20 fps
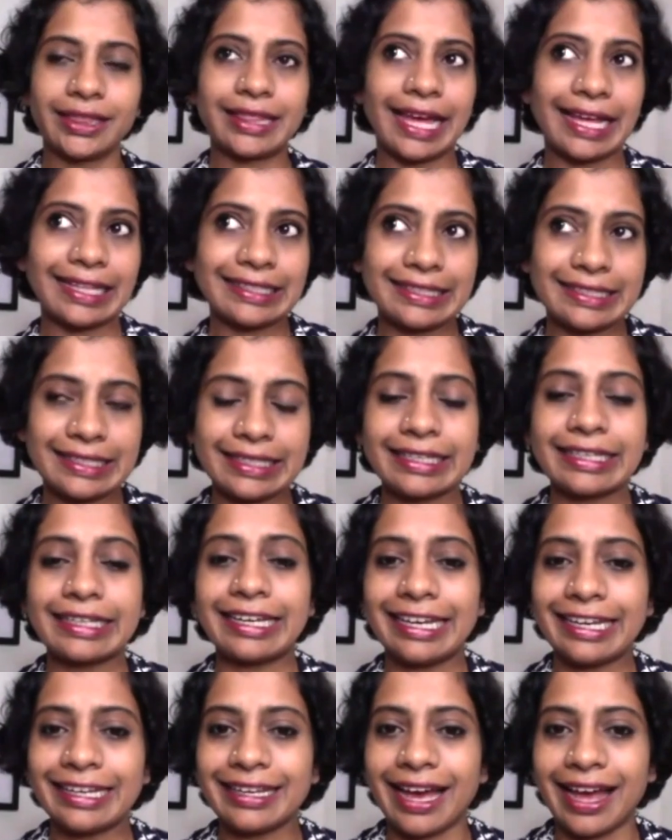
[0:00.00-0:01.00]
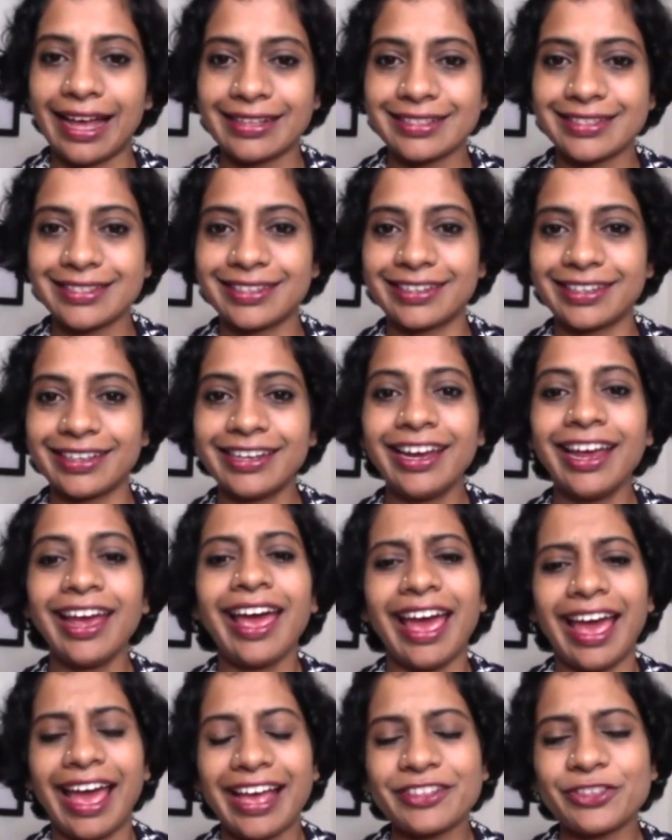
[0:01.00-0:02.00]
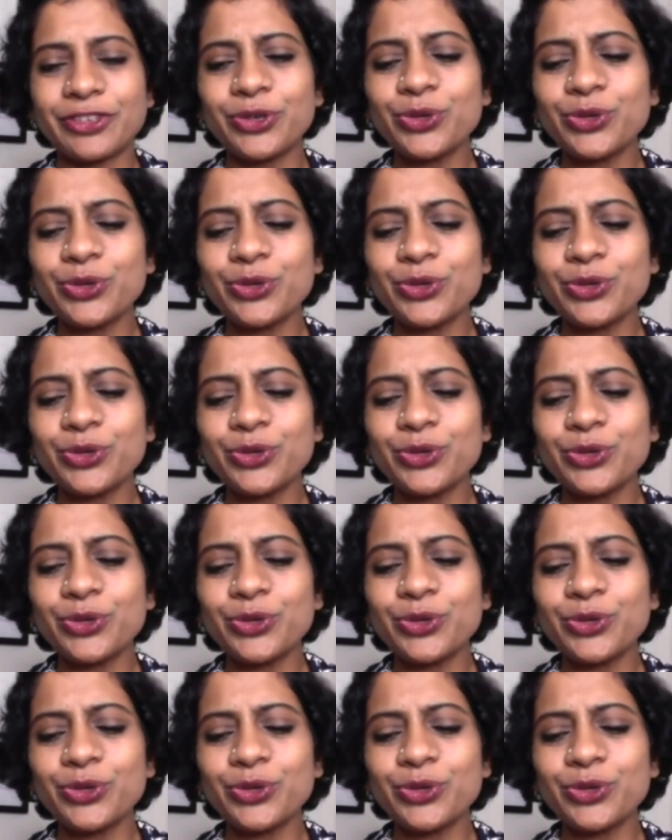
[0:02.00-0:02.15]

That's a great answer. As